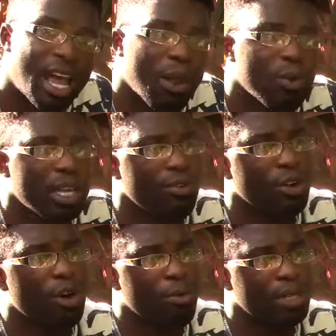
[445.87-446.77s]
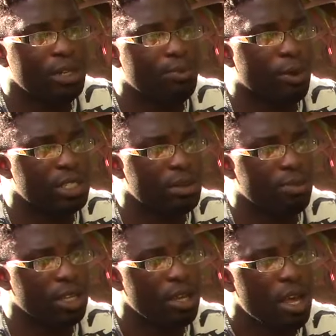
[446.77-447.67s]
I will give you an update
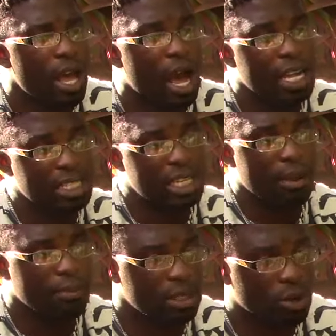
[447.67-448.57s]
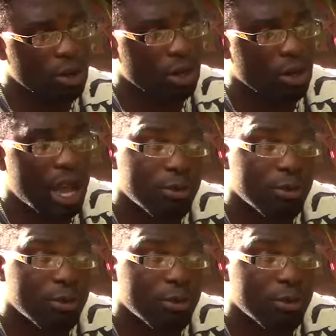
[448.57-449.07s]
possibly as time is going along.